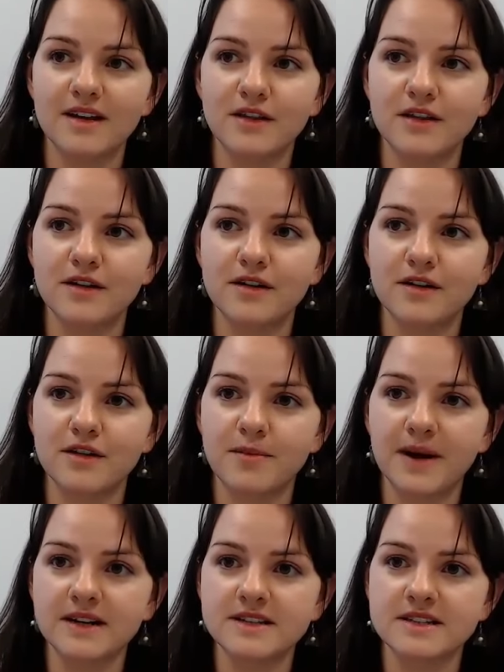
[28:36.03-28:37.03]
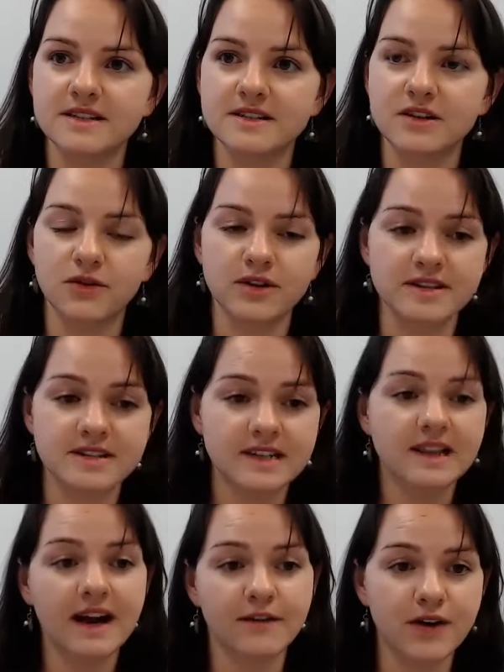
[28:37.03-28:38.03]
the person is going to
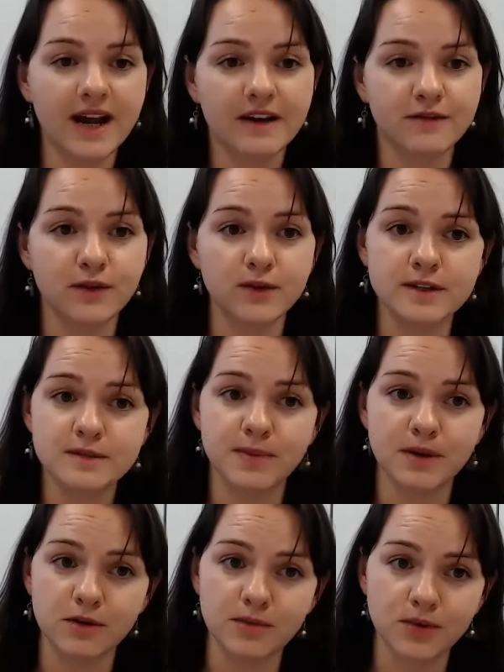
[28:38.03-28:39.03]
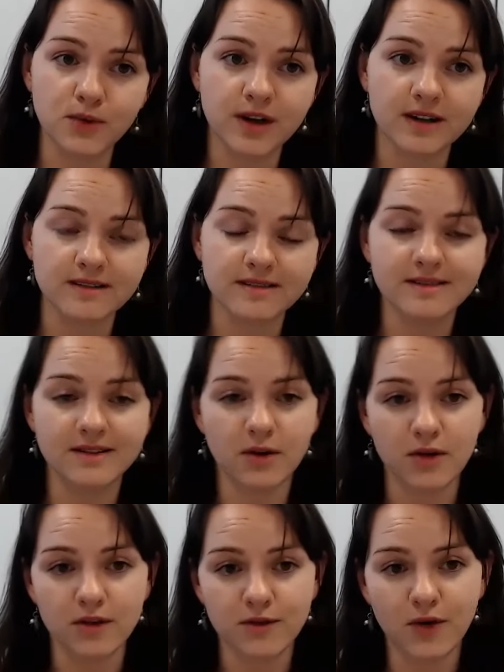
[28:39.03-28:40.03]
still have their headphones, but they're broken
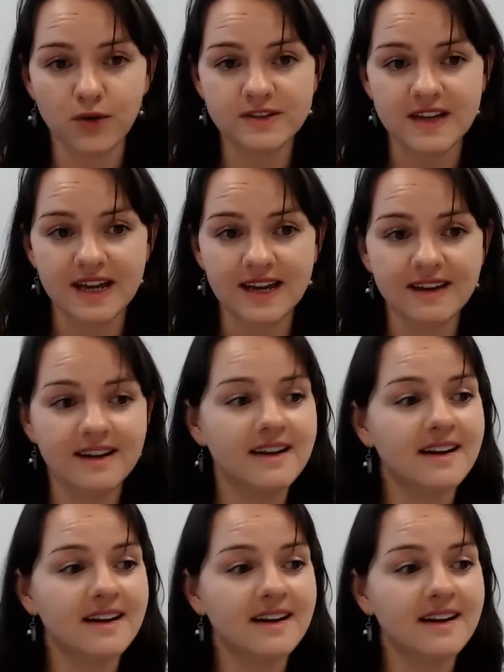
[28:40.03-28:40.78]
or they're faulty,